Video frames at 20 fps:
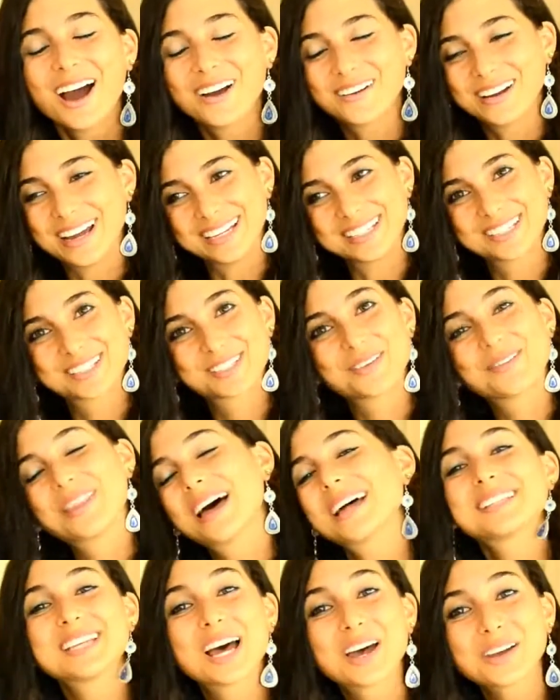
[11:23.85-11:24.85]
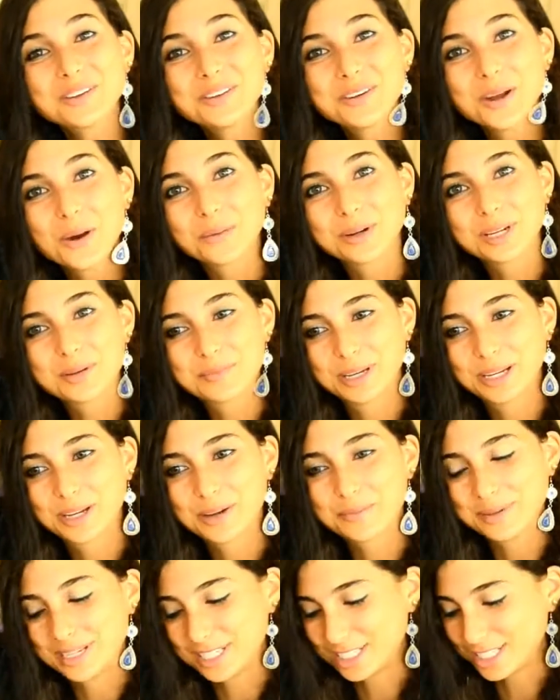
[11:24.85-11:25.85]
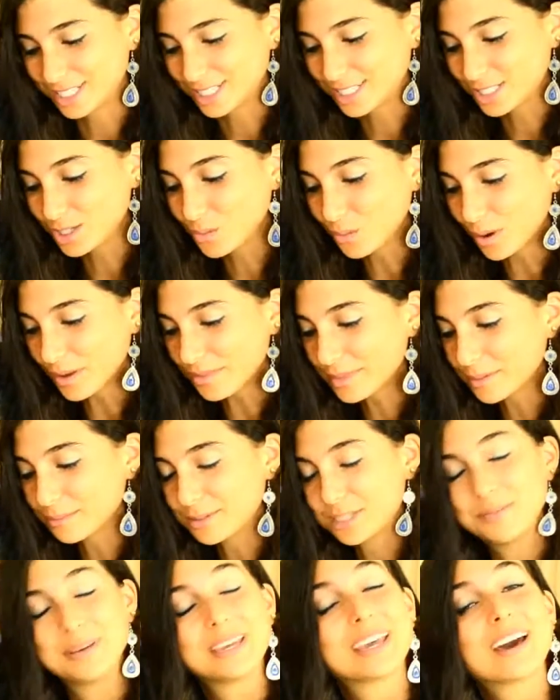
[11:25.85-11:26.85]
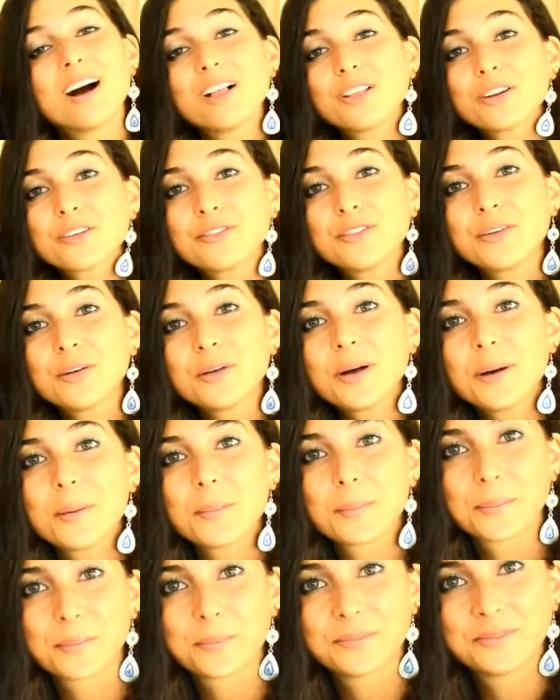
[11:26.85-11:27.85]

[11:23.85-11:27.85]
Alright, so that's how you know when to pick your peaches. You want them to be colorful,